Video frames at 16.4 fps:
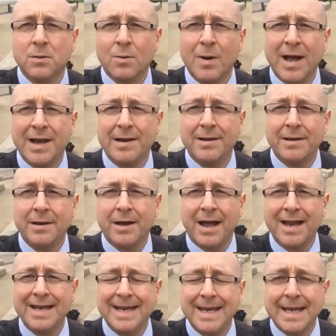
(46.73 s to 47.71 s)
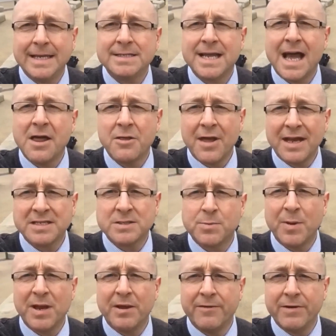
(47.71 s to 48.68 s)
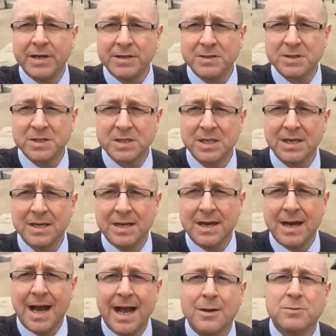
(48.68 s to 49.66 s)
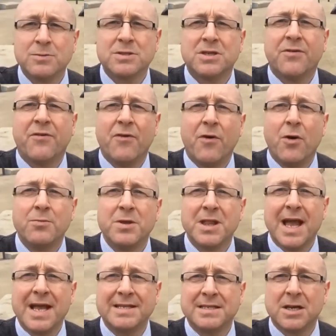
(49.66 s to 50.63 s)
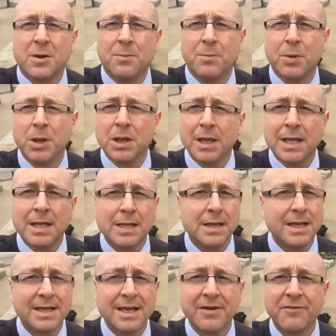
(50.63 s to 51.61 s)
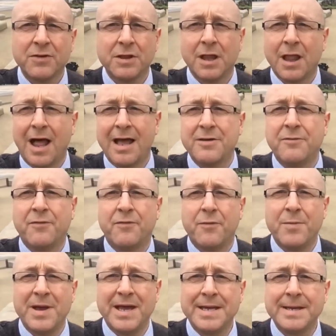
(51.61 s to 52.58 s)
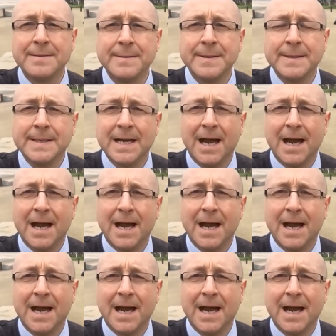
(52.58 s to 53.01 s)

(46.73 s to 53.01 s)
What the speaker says: when a near-death experience helped to formulate a completely different life for me